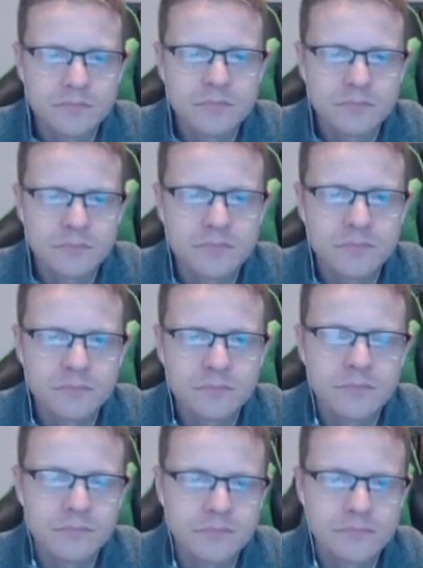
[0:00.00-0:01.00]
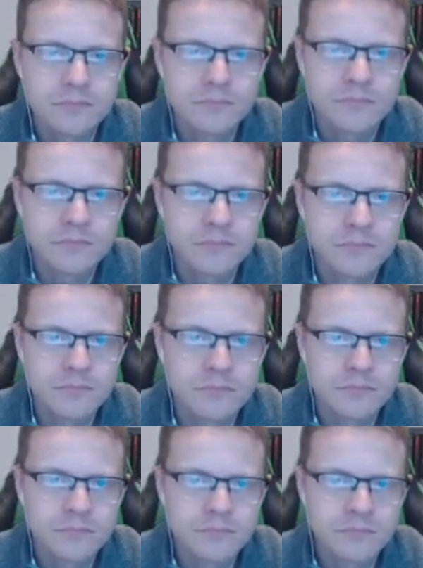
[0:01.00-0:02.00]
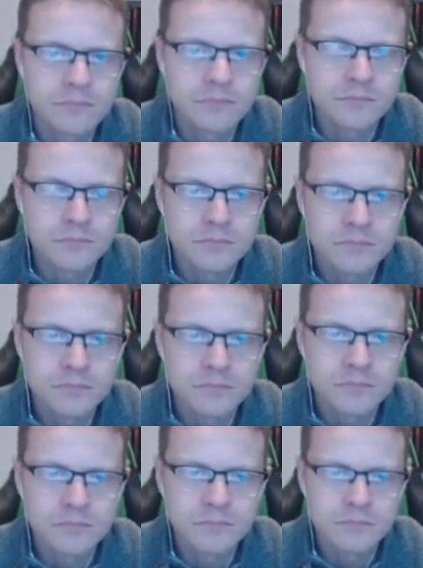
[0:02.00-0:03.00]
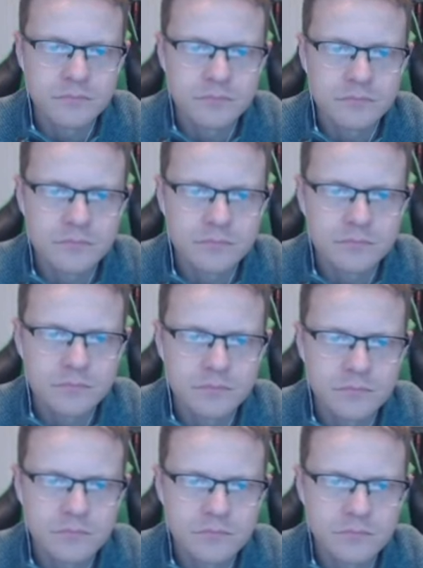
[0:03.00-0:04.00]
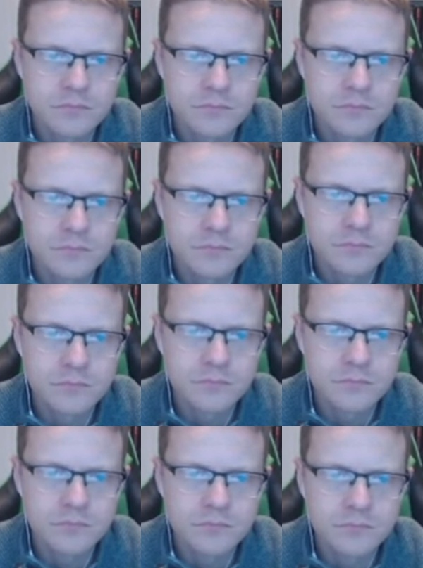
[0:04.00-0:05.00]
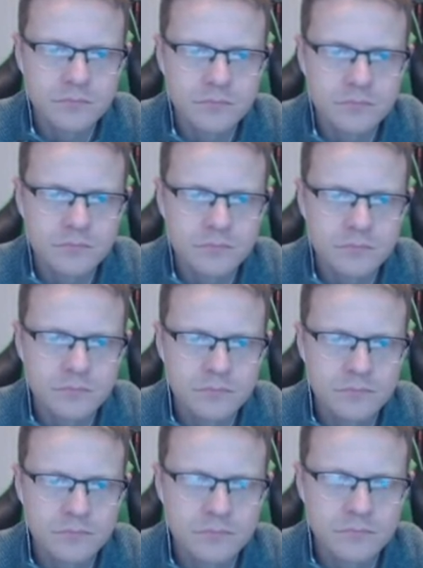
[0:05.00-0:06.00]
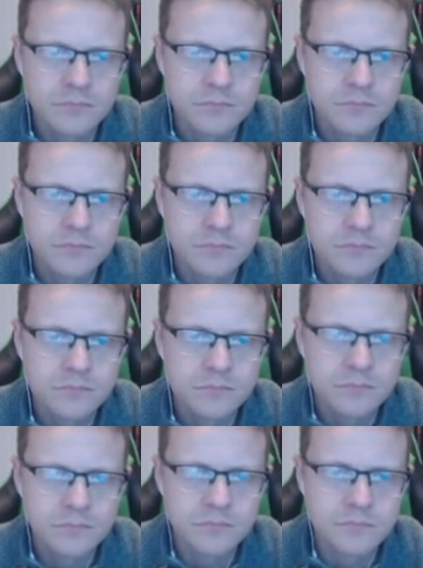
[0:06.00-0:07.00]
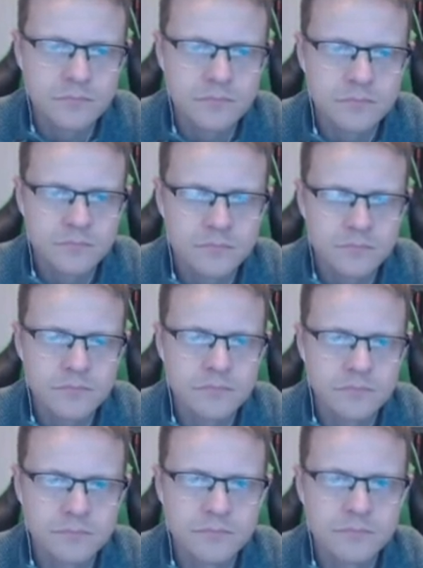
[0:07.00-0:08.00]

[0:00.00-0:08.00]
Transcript: No words are spoken by the person on screen.